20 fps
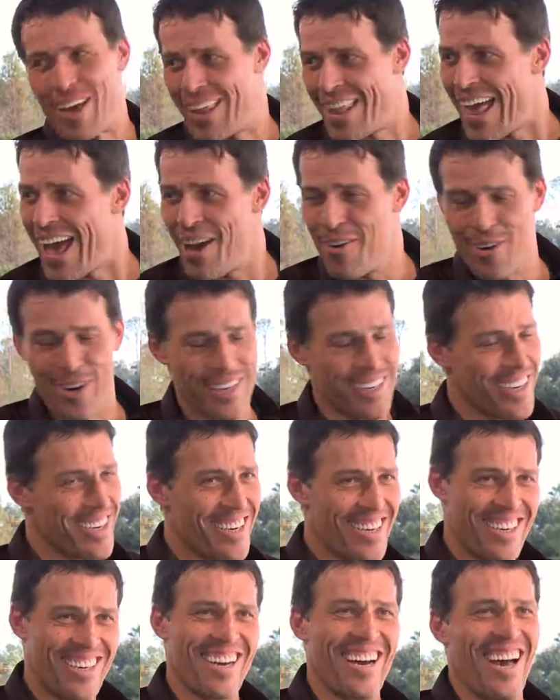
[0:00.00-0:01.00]
five you on
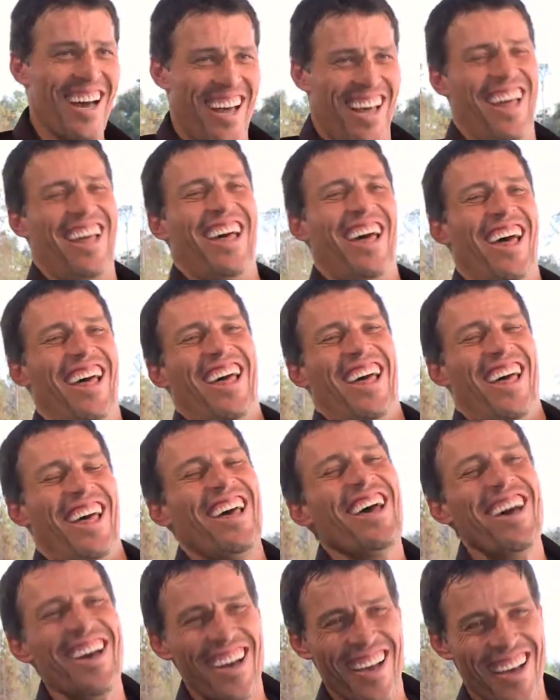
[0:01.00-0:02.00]
that
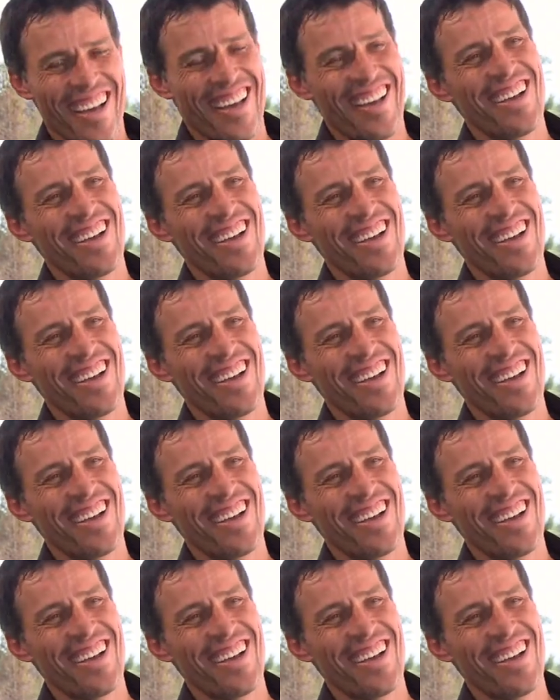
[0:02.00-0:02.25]
one.